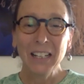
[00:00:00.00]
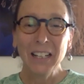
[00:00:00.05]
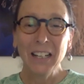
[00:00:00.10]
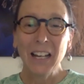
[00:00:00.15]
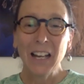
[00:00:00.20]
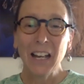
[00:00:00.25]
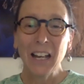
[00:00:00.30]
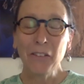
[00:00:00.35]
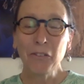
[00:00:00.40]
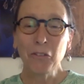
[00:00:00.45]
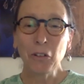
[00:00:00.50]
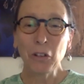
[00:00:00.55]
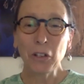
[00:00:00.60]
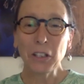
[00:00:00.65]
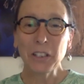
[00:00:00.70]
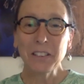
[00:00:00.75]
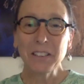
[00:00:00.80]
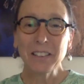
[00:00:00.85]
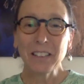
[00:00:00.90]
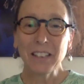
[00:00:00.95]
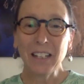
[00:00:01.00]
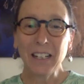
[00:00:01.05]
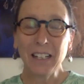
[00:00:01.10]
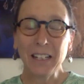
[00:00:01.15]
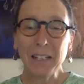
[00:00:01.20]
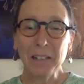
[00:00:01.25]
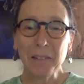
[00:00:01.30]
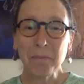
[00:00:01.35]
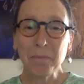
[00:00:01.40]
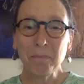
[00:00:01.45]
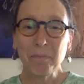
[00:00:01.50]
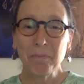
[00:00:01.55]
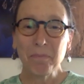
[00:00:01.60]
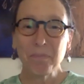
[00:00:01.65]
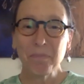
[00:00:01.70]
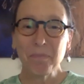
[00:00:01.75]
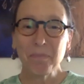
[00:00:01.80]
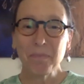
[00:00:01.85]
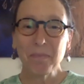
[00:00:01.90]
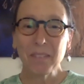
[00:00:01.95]
I've worked
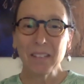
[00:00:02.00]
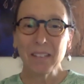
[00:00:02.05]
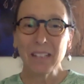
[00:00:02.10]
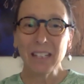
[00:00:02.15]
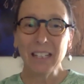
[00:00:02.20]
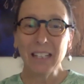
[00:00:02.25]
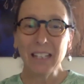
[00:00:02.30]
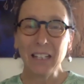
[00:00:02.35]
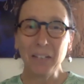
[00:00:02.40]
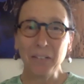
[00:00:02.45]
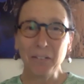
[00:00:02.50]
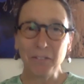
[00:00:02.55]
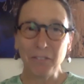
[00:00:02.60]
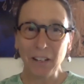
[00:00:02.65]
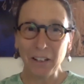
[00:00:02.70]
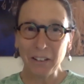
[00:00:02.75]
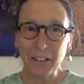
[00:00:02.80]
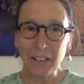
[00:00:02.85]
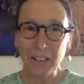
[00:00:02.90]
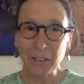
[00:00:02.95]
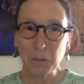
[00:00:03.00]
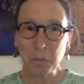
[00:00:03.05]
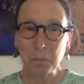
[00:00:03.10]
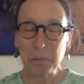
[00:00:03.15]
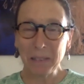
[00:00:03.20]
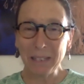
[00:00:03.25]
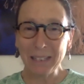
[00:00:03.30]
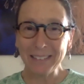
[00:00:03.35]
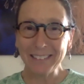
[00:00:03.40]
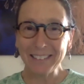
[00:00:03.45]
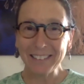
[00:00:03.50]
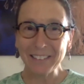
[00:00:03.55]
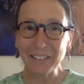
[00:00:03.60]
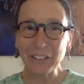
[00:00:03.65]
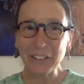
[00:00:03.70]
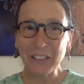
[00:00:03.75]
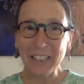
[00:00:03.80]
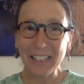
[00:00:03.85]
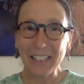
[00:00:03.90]
in various places looking in